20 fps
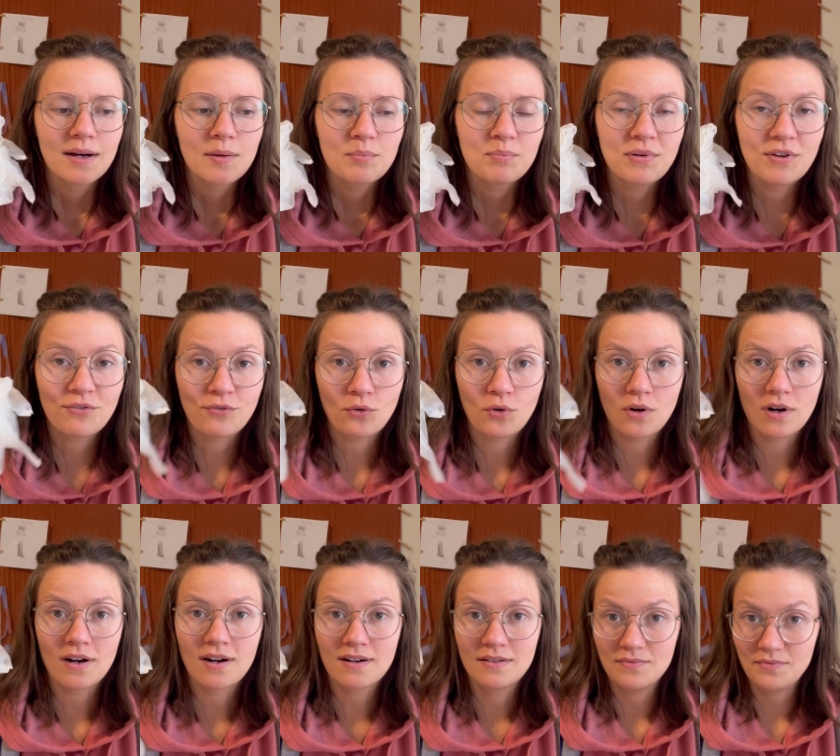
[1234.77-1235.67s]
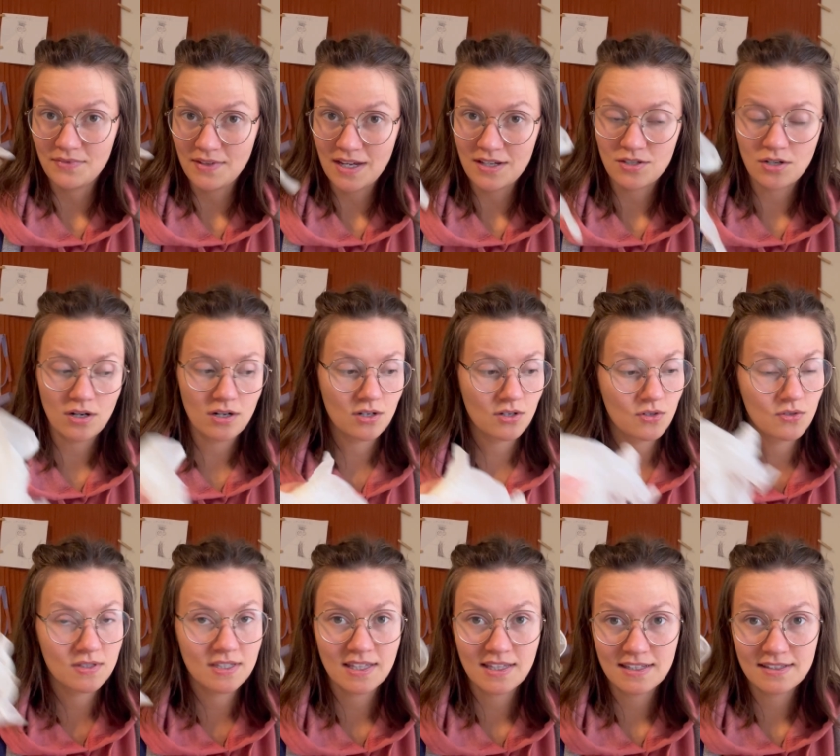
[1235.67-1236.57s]
Before I started
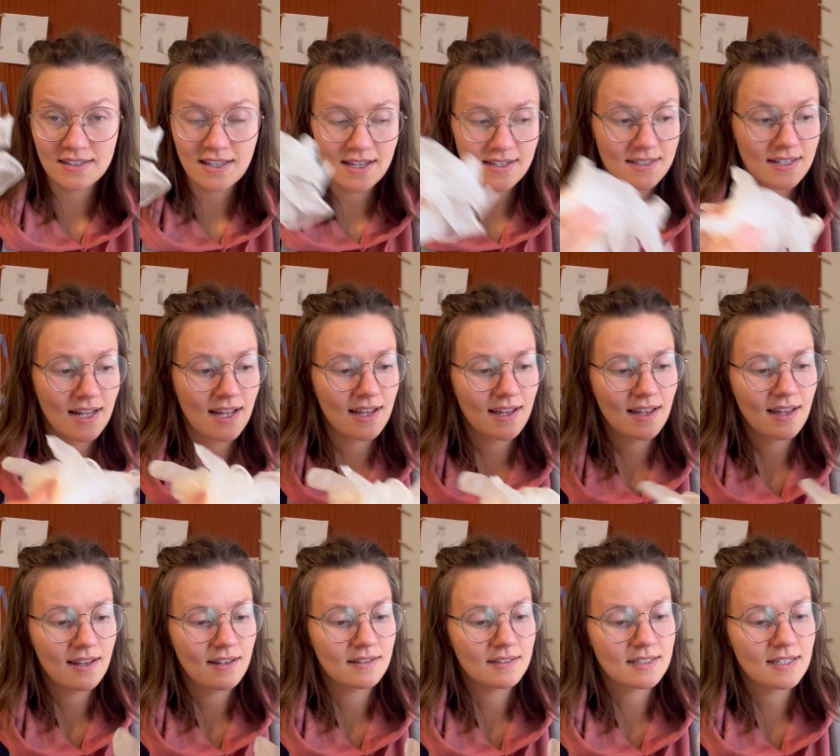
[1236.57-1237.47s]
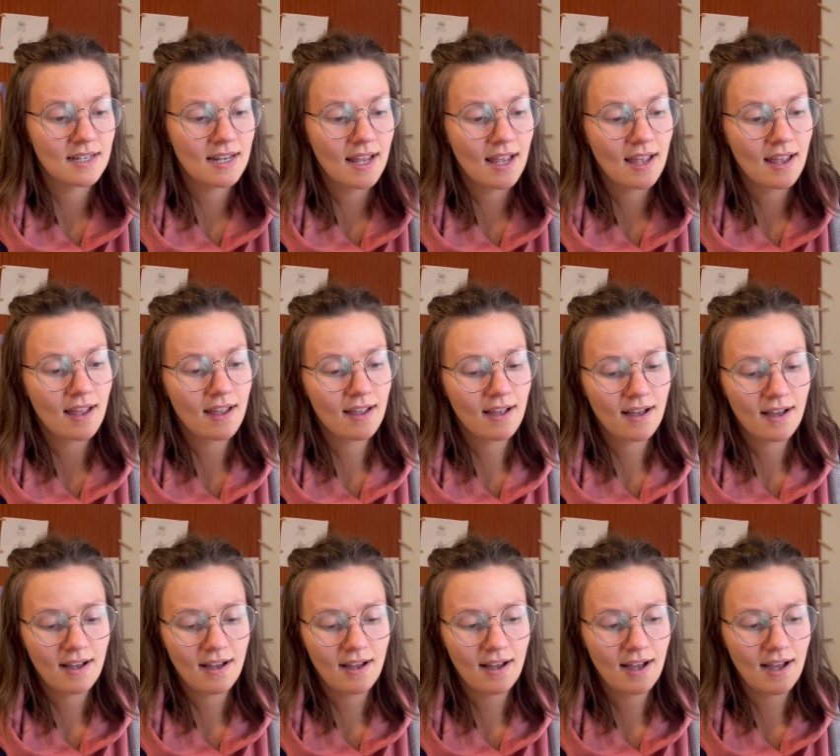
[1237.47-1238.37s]
using these last night and today,
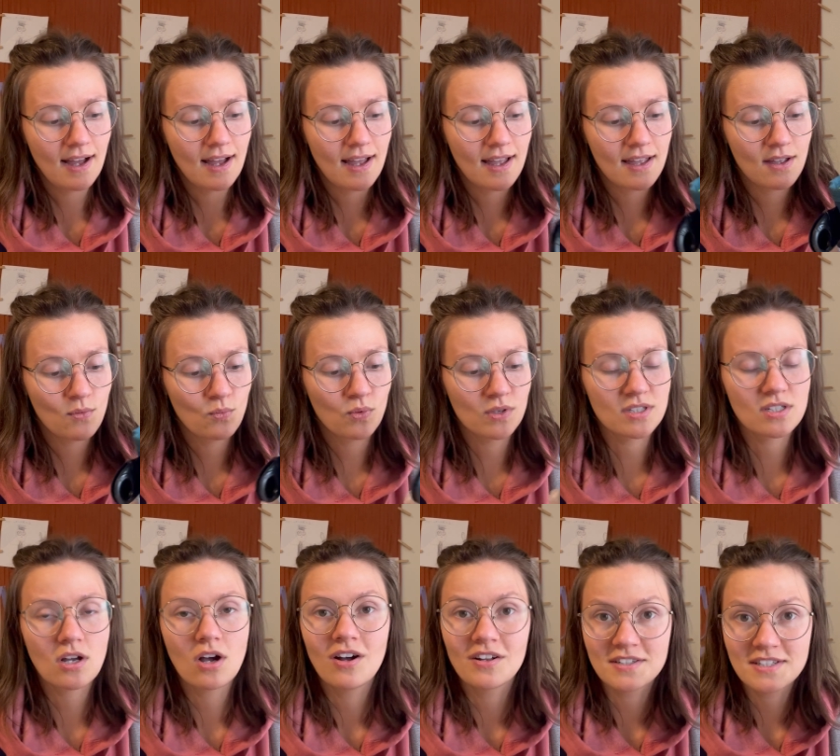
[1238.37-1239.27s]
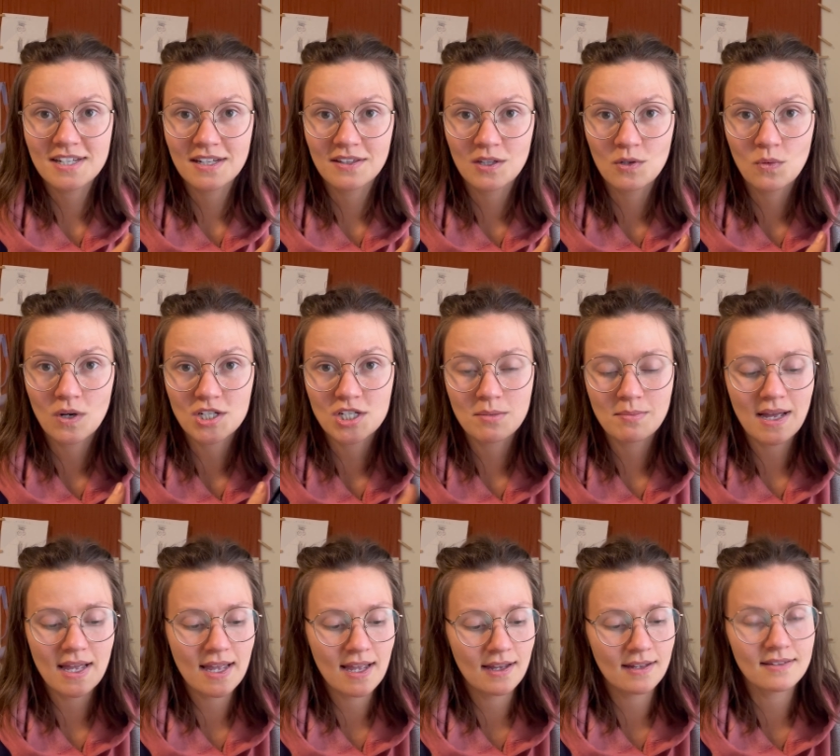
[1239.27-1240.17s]
I was constantly washing my
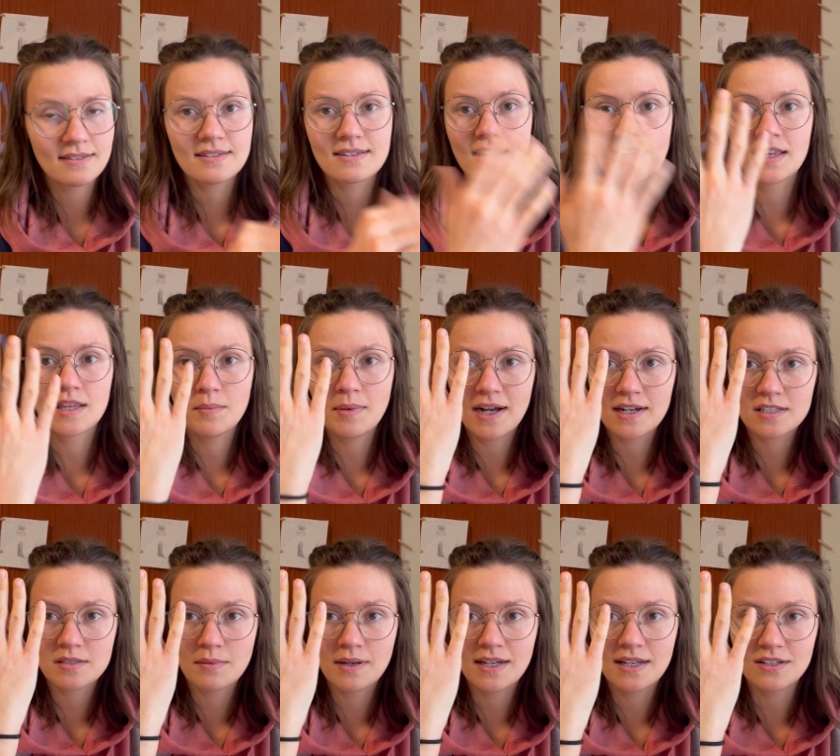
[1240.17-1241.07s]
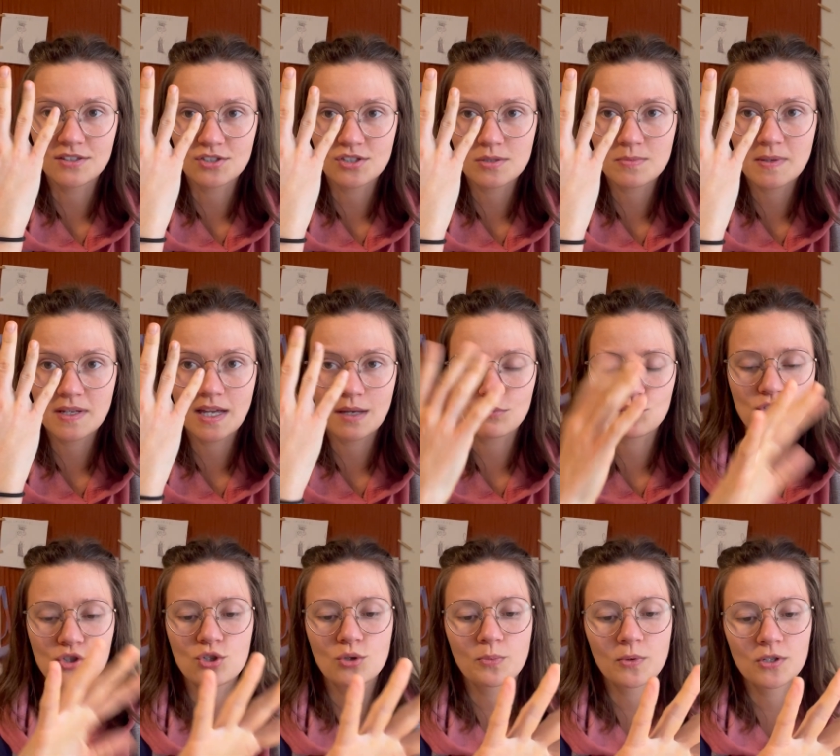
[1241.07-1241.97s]
hands and the backs of my hands just became
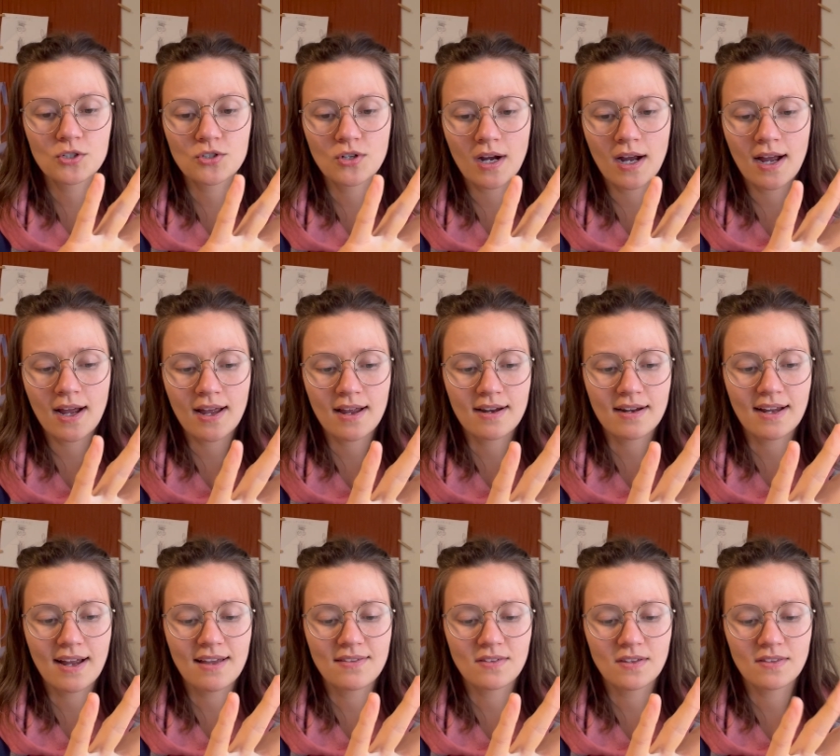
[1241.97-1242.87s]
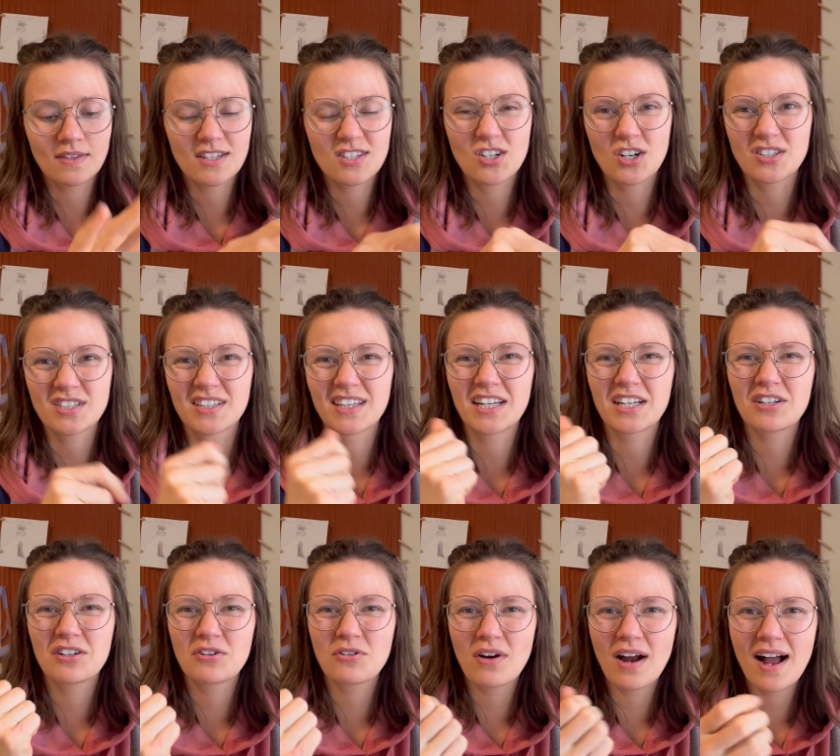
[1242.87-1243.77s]
super dry, and then they start to like
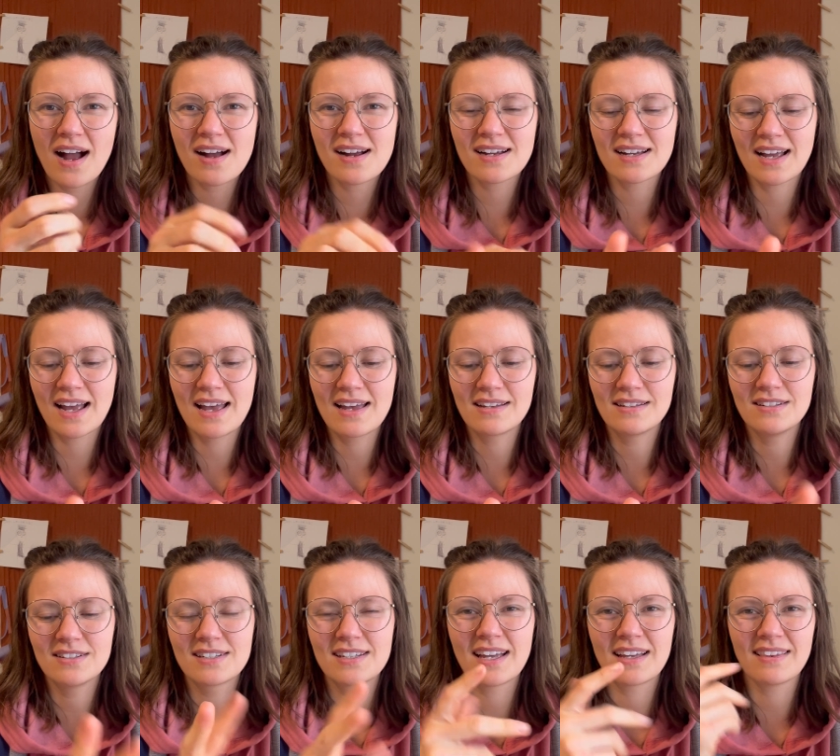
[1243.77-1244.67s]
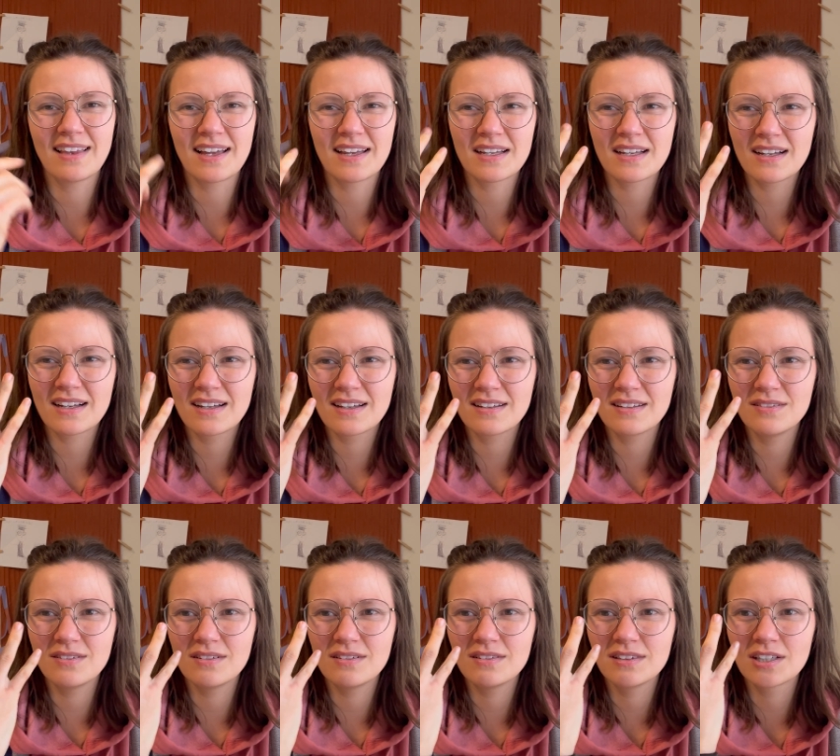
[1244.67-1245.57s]
crack and get like
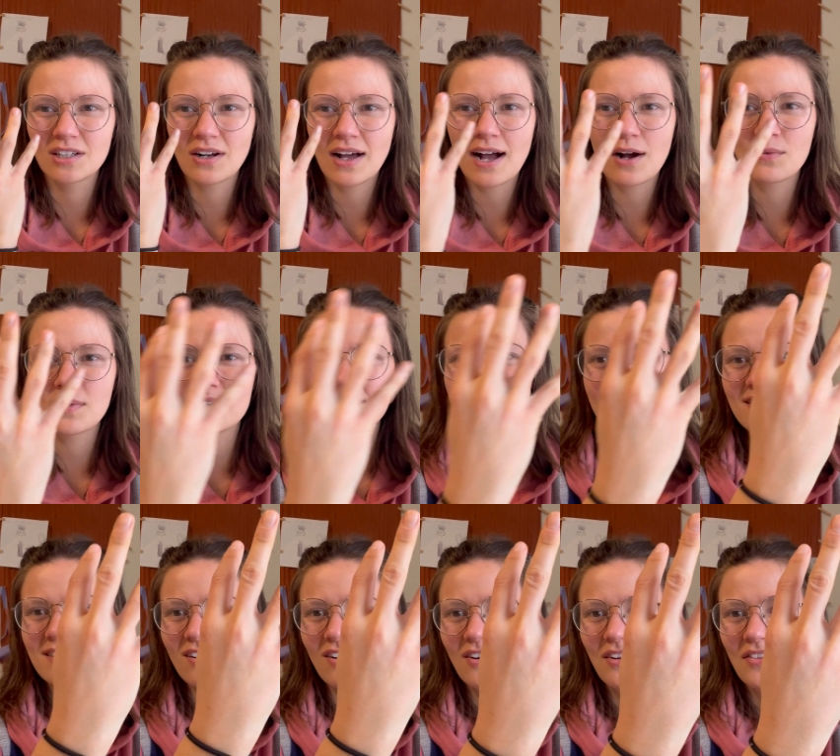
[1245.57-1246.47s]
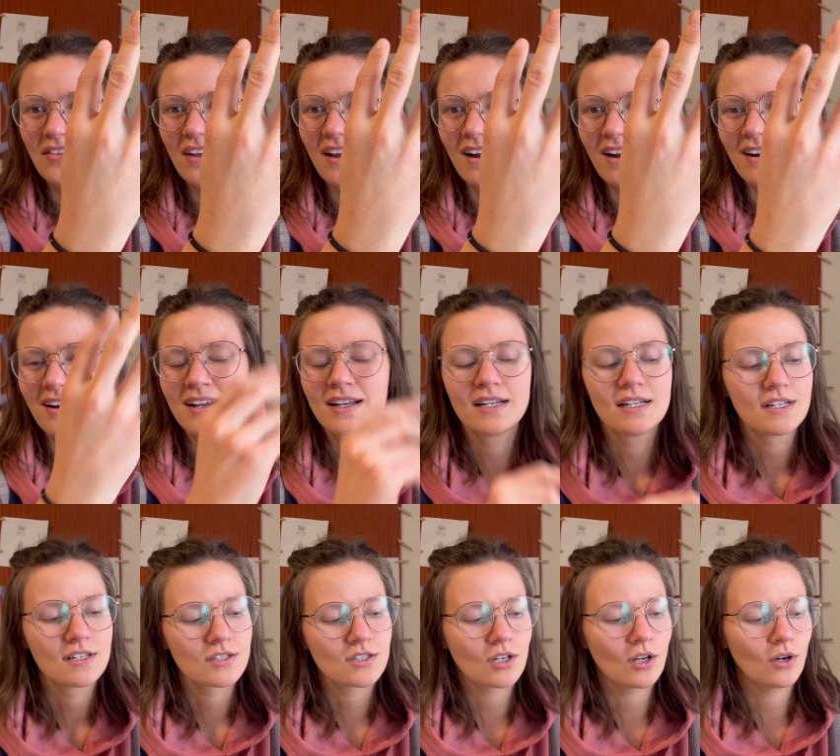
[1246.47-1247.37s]
little owies on there.
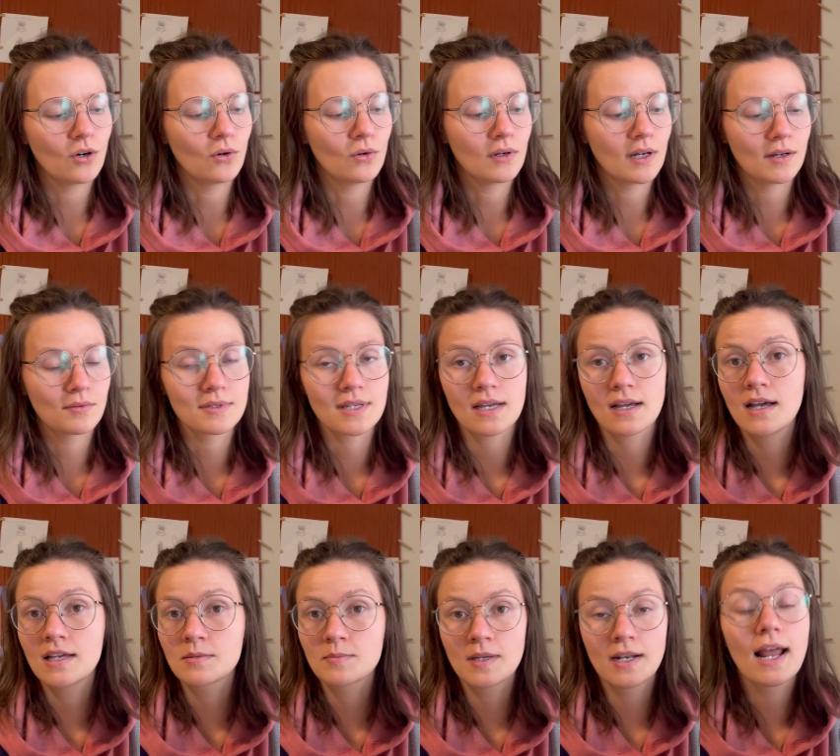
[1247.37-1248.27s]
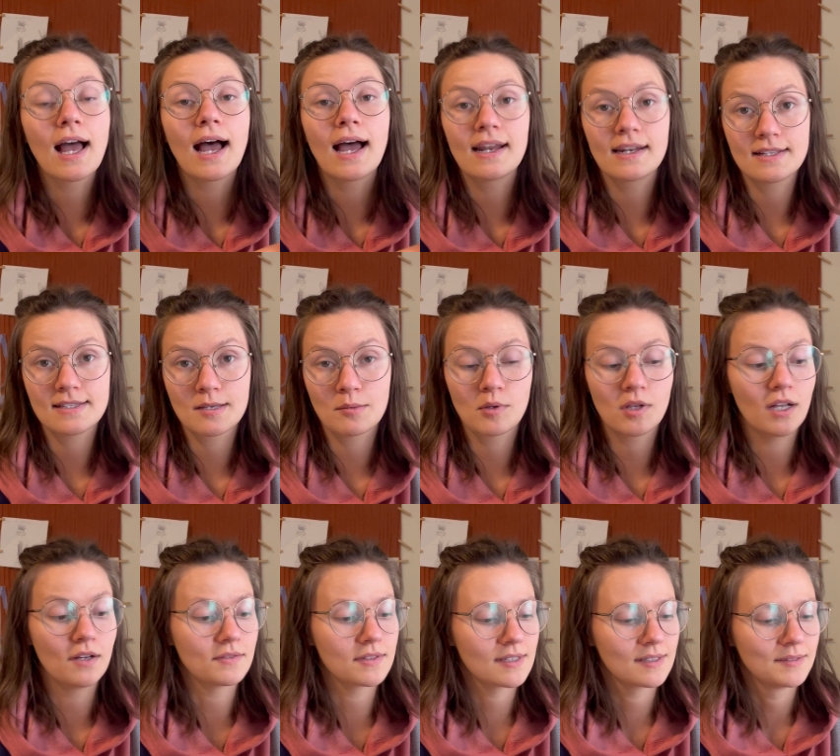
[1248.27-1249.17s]
So I was like, husband, I need some
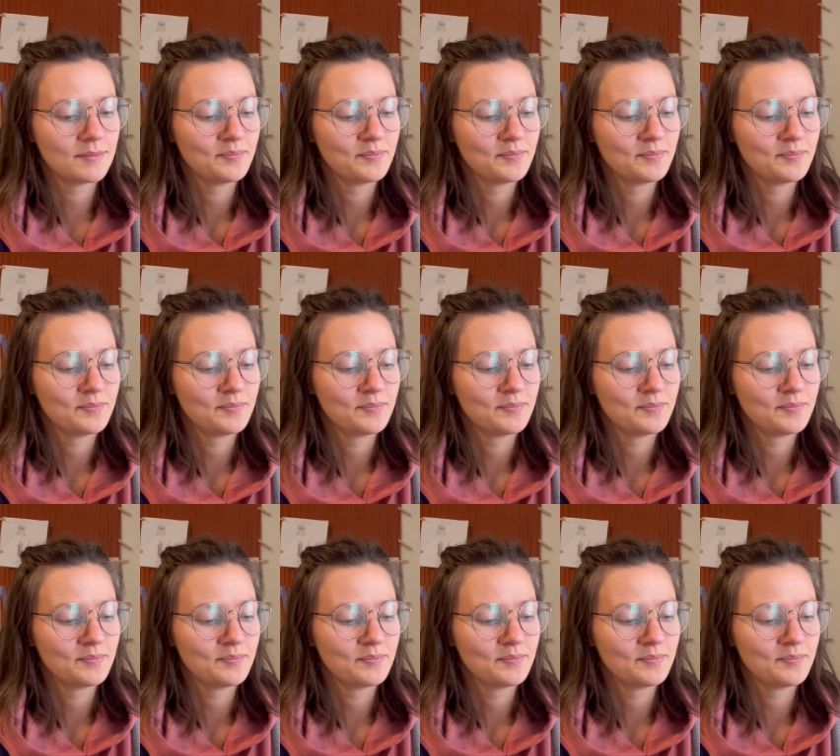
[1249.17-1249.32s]
gloves.